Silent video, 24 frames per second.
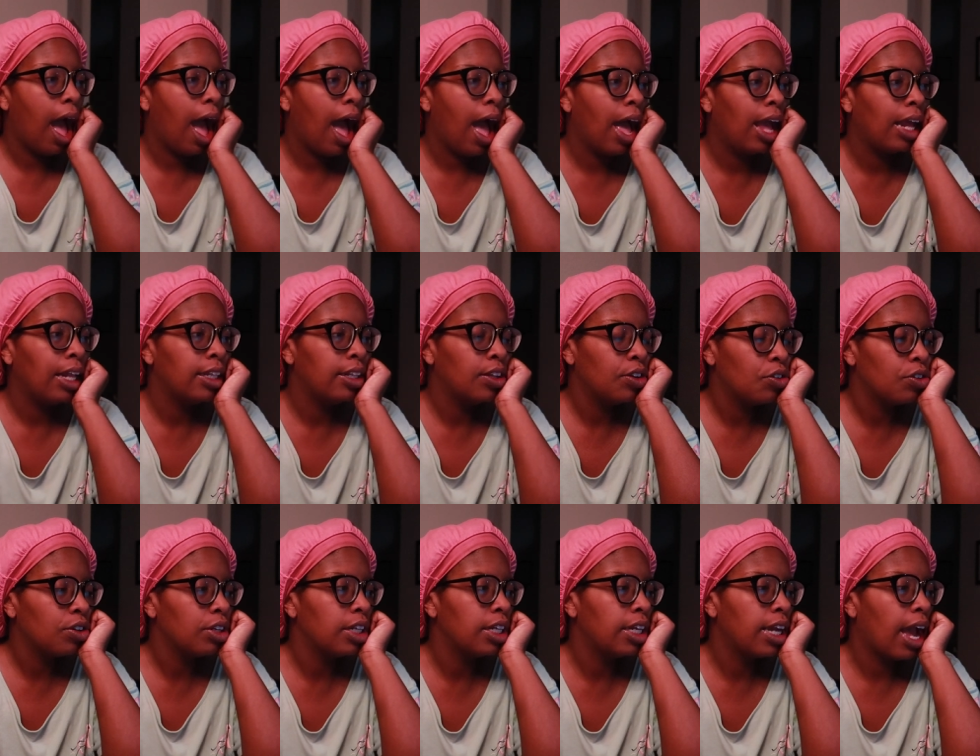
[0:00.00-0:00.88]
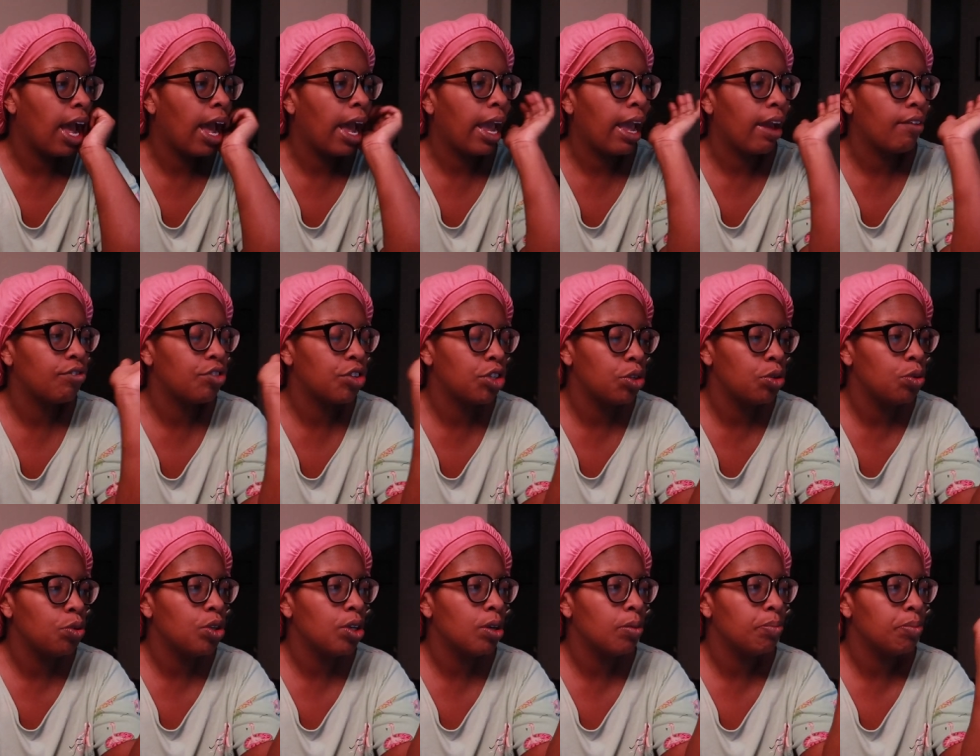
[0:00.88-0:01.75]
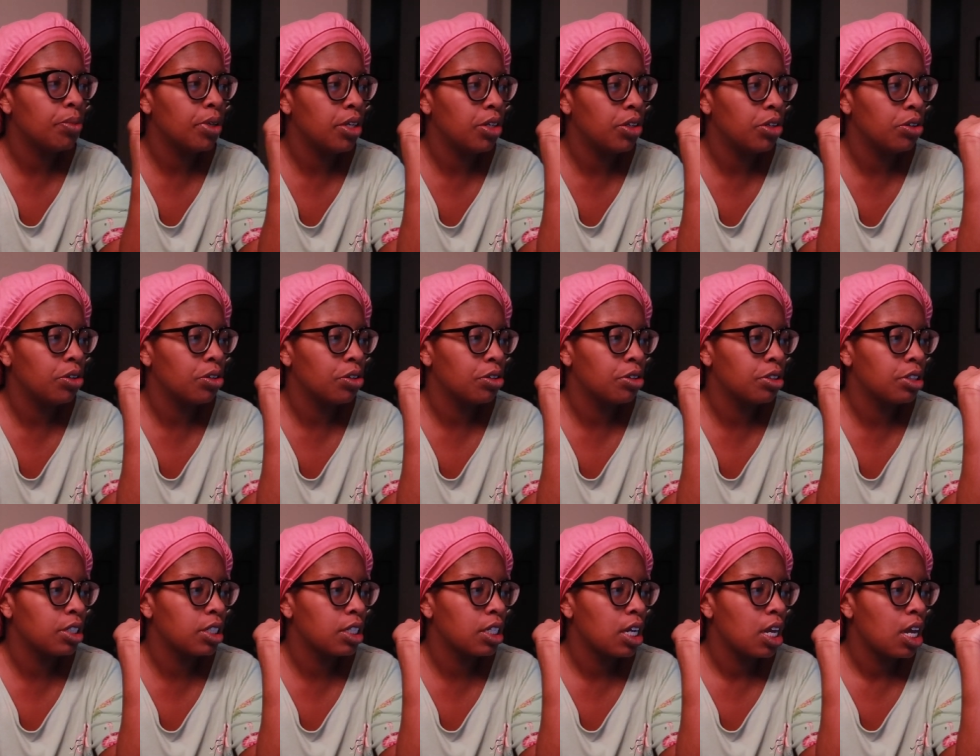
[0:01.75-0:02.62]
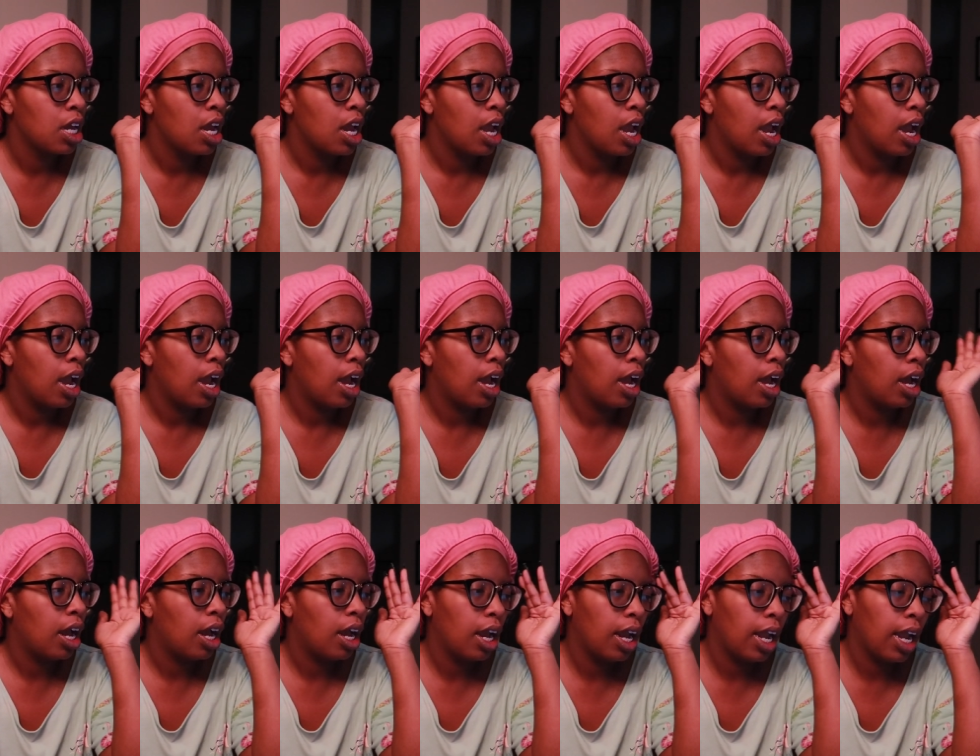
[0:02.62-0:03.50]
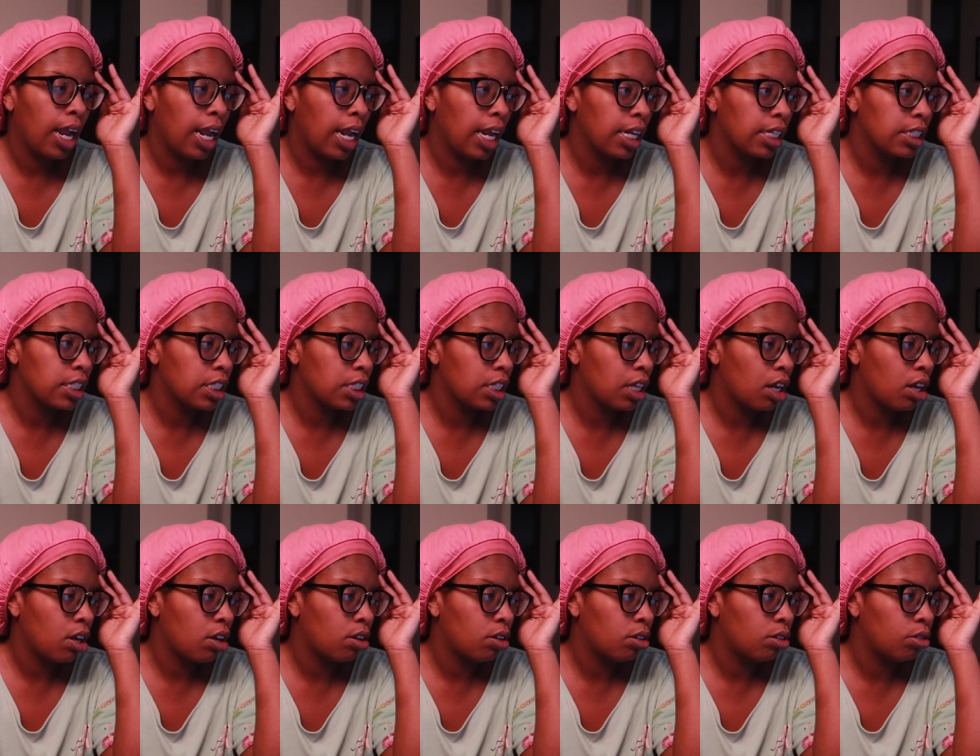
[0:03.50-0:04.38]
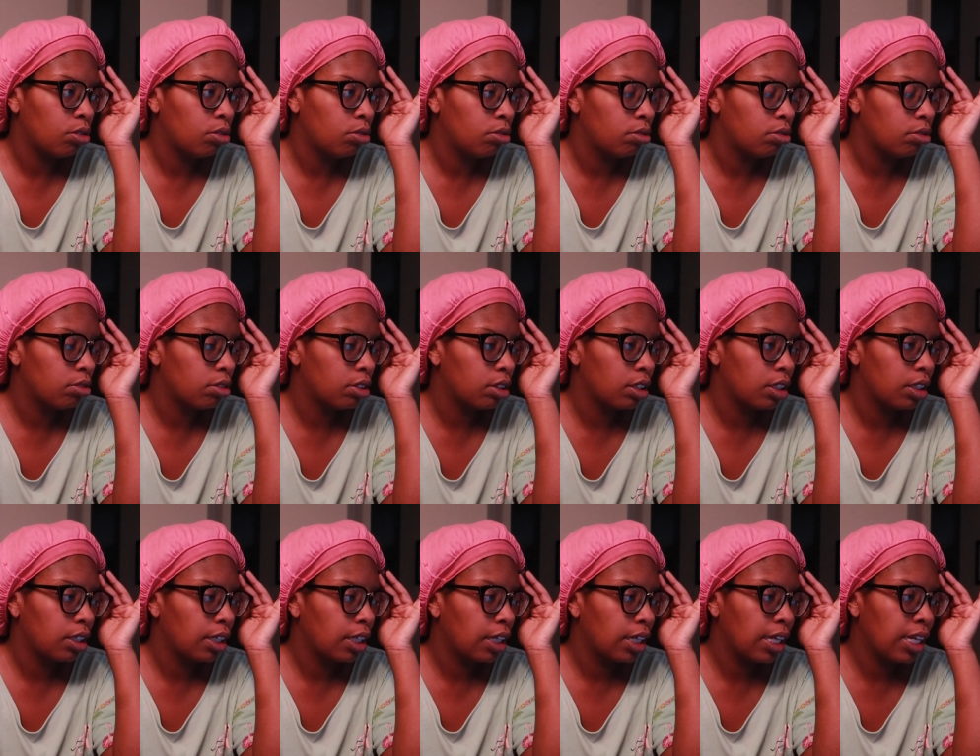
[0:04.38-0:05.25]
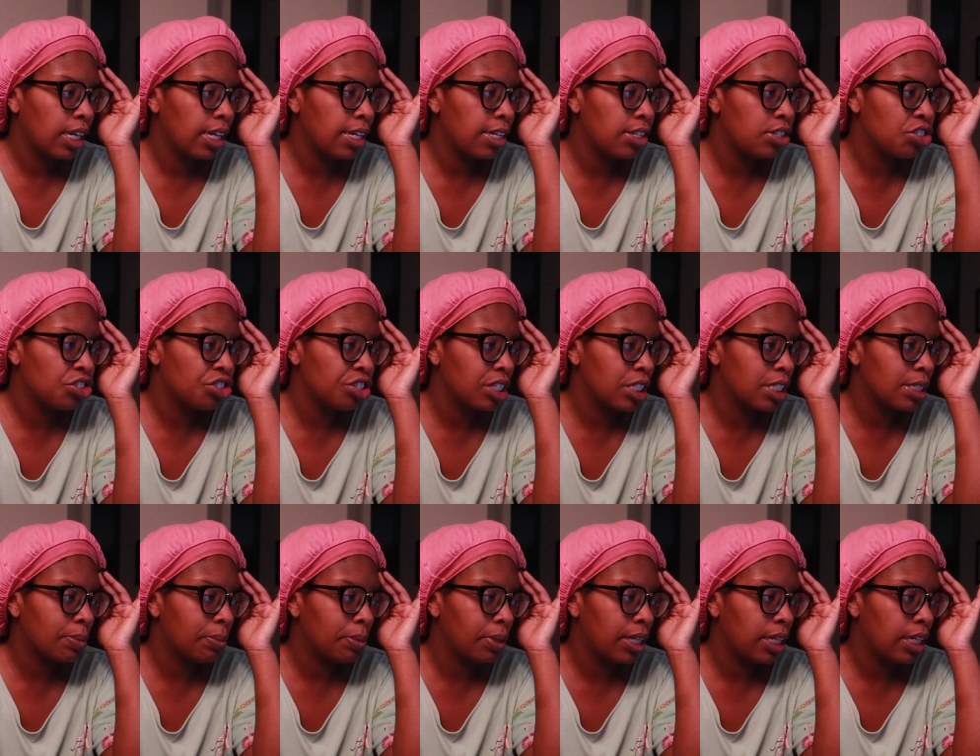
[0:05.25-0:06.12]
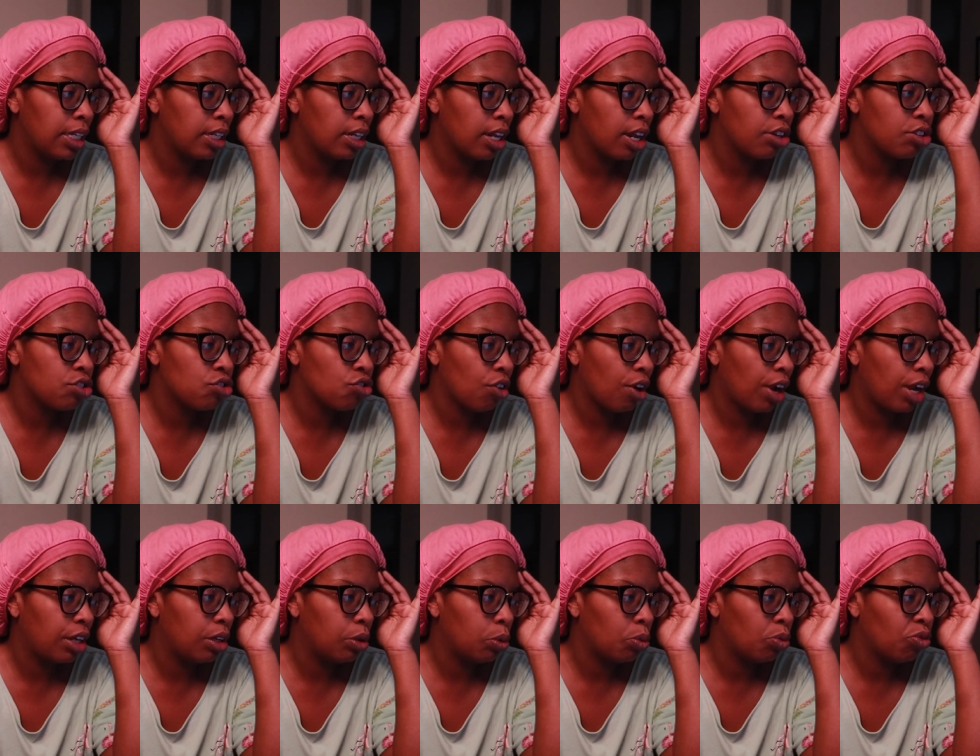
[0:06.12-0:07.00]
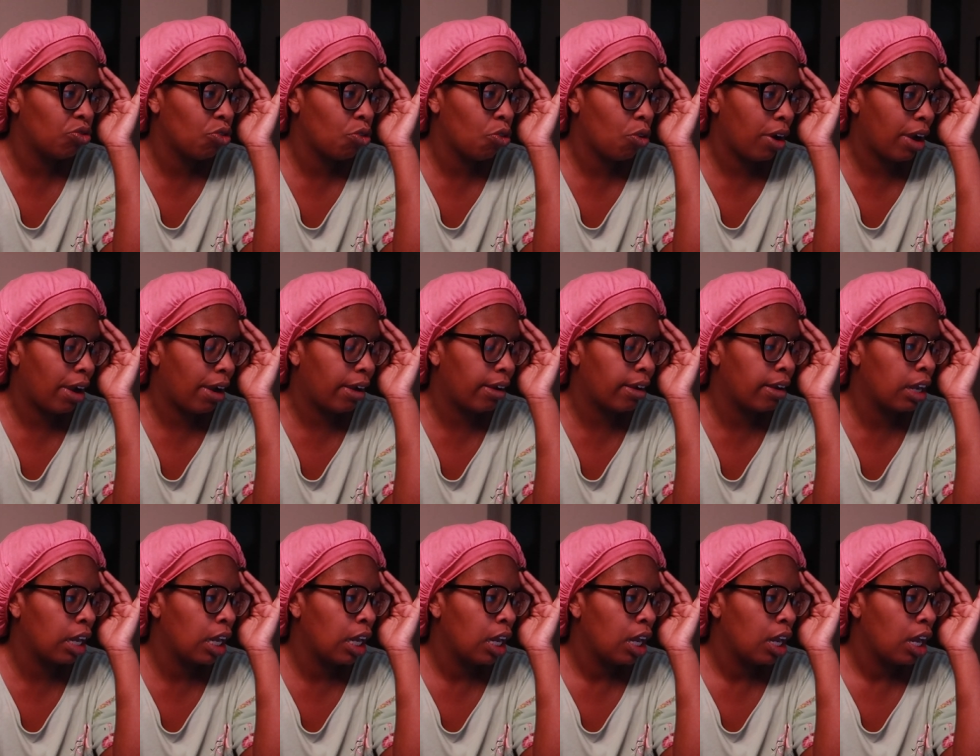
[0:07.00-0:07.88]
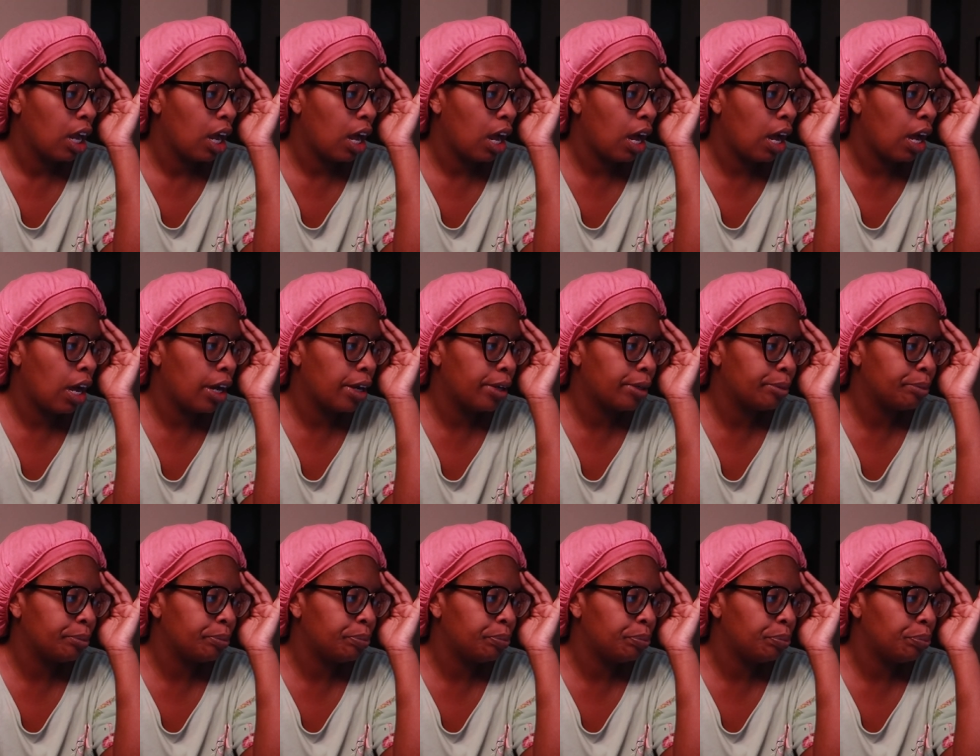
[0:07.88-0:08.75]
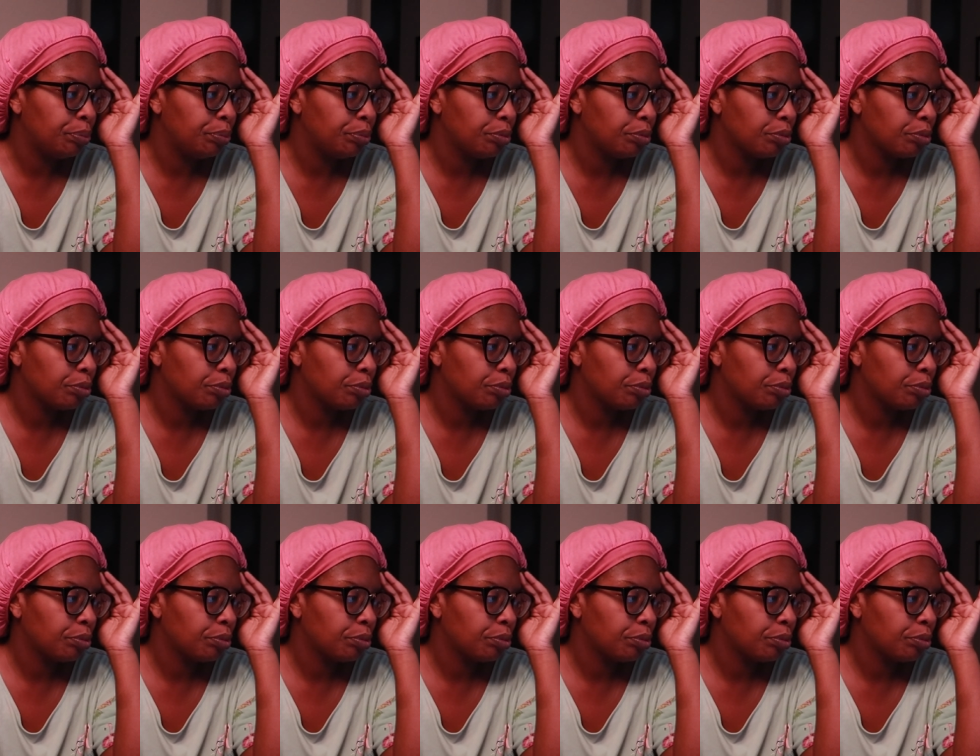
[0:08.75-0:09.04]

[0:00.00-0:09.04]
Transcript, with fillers: I literally, I have two computers and so it's just been a train wreck. Um,